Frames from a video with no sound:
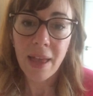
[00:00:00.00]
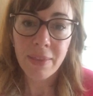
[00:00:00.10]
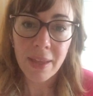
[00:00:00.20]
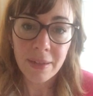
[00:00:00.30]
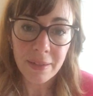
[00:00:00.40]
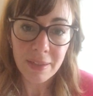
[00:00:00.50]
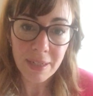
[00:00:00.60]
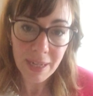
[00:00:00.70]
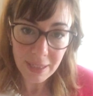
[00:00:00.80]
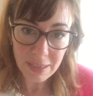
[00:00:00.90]
And then the
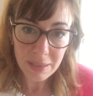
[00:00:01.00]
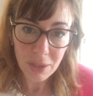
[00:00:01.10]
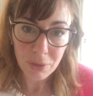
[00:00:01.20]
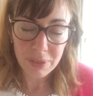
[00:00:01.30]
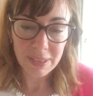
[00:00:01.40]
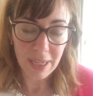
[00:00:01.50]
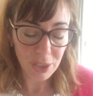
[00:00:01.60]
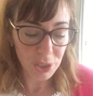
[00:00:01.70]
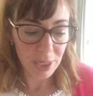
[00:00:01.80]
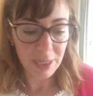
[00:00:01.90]
next
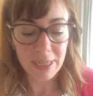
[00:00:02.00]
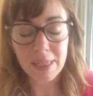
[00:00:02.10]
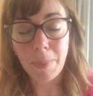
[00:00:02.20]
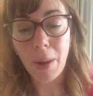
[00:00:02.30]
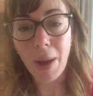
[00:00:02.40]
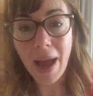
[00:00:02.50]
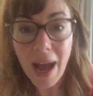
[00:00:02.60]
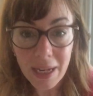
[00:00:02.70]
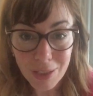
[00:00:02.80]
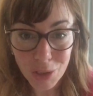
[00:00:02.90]
section is about
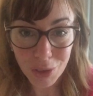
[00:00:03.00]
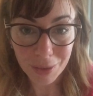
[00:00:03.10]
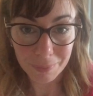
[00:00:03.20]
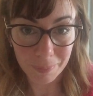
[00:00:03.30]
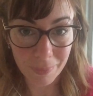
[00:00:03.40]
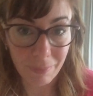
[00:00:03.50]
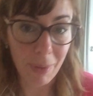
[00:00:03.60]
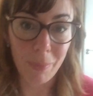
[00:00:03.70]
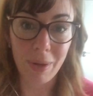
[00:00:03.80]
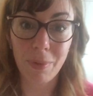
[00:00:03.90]
action.
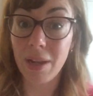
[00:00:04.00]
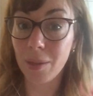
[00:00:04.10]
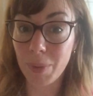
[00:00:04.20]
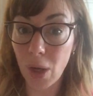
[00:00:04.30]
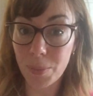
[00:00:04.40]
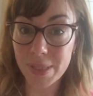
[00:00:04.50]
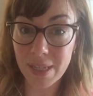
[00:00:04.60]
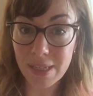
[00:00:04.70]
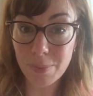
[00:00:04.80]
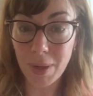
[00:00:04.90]
Remember, I'm a little bit
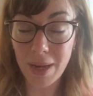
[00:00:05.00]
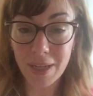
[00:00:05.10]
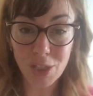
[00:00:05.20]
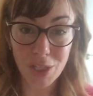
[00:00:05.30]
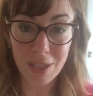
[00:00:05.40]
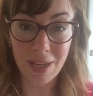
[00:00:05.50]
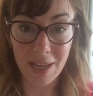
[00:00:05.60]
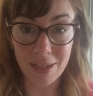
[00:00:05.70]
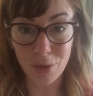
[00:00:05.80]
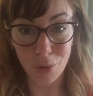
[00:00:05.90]
obsessed by action,
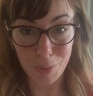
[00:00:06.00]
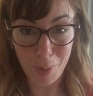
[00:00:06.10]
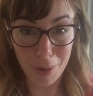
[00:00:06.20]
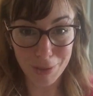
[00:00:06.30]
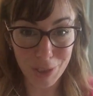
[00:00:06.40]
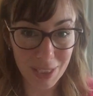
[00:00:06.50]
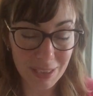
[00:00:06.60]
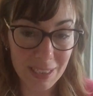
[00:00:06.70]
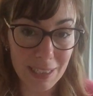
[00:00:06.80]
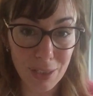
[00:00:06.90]
and
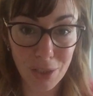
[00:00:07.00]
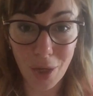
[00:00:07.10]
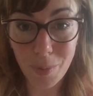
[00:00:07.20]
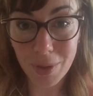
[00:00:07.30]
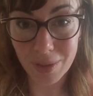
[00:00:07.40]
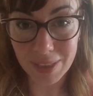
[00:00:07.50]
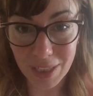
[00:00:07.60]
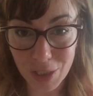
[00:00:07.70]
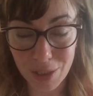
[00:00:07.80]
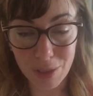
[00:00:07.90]
unapologetically so, because
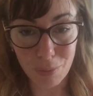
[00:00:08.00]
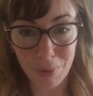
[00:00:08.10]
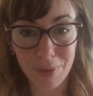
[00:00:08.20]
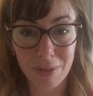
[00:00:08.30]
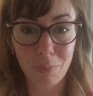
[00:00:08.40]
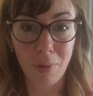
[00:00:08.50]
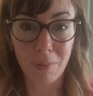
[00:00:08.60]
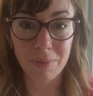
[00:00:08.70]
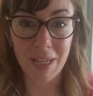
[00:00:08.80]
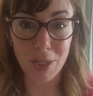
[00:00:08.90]
action is
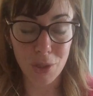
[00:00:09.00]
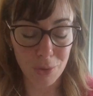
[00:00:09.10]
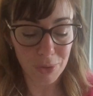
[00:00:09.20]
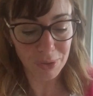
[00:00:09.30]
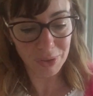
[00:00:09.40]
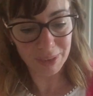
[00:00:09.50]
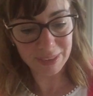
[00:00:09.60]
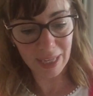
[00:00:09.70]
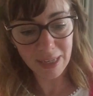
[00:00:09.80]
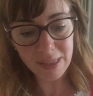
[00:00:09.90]
what takes you to
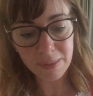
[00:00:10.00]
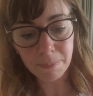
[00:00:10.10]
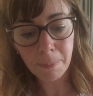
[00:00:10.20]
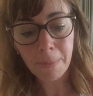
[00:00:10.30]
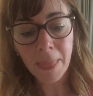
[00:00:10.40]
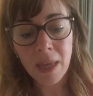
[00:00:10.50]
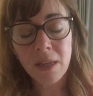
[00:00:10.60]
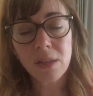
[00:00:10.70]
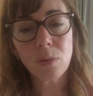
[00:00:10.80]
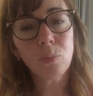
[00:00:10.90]
success.
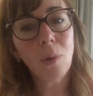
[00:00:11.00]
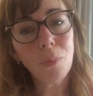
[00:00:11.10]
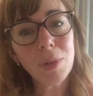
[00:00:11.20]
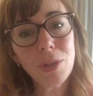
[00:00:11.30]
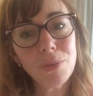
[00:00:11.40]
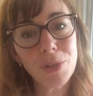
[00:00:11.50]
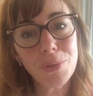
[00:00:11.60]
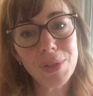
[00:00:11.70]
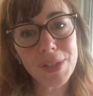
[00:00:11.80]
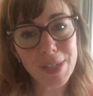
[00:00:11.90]
So what will you
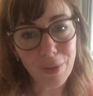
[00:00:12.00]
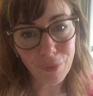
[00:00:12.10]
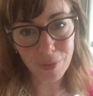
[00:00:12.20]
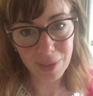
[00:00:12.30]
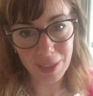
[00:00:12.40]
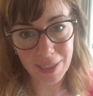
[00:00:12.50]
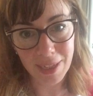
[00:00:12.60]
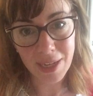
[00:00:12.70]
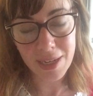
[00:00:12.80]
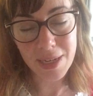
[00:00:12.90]
do
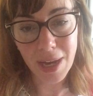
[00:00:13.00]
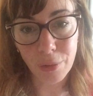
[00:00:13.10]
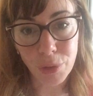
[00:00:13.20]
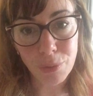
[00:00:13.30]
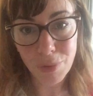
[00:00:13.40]
differently now you